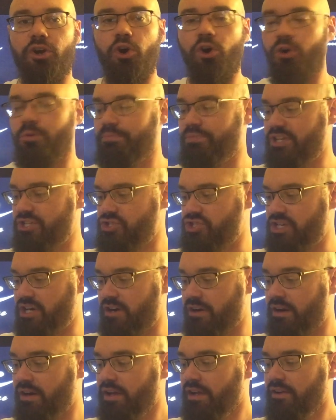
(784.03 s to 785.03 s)
home this
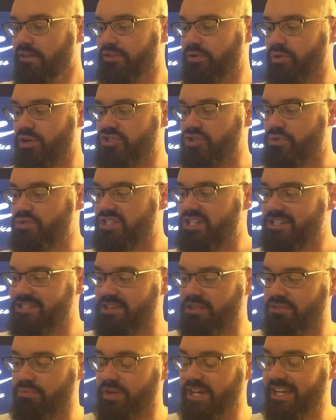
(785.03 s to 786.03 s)
year. They're also
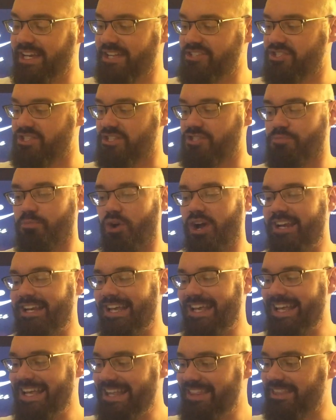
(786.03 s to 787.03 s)
6-3 against the spread
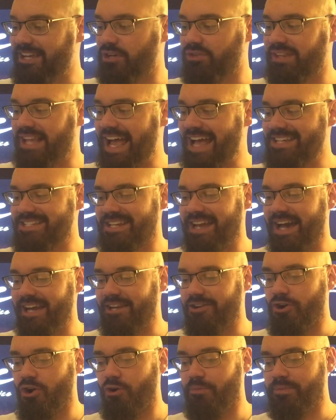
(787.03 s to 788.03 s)
in their last night
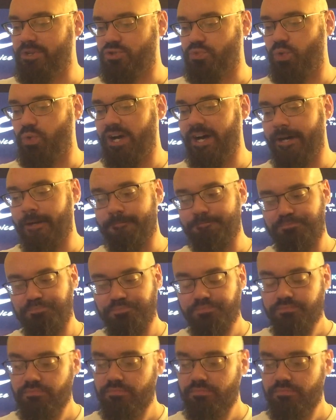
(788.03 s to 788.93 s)
at home as well.